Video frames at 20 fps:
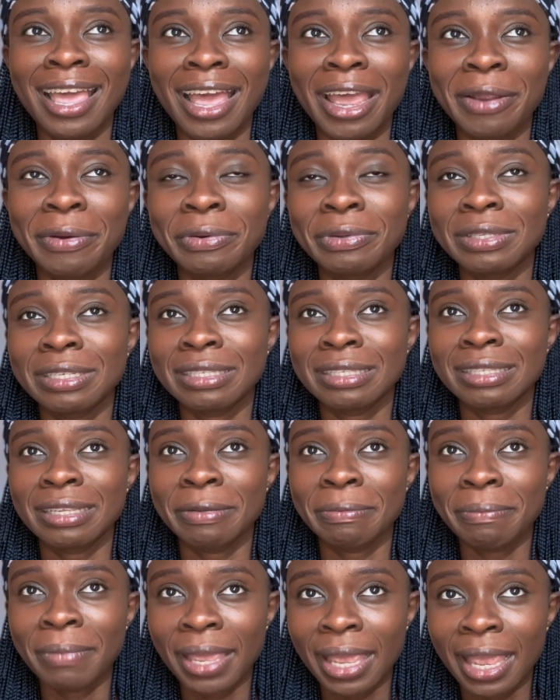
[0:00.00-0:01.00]
i wrote it
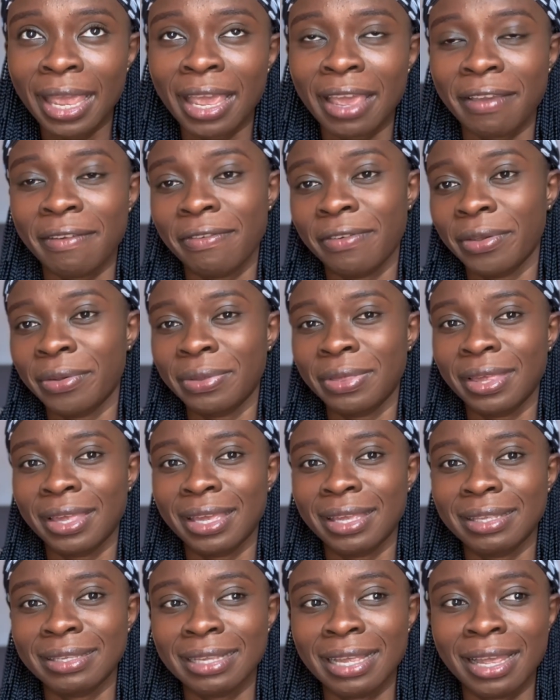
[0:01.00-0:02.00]
in may i failed
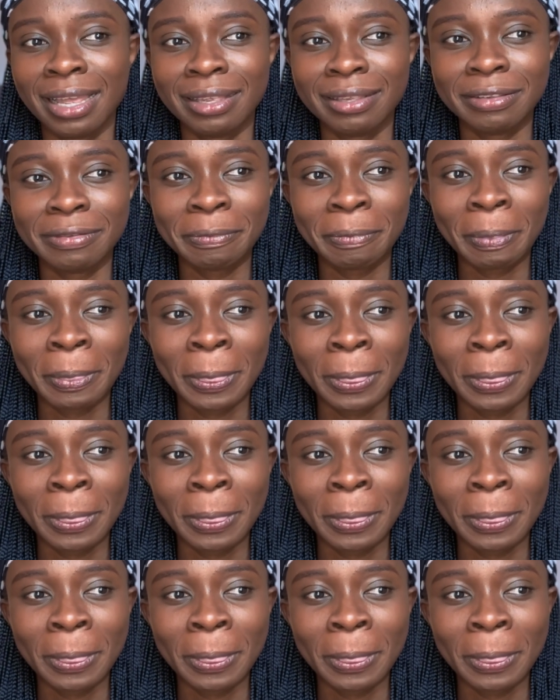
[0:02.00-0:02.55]
it and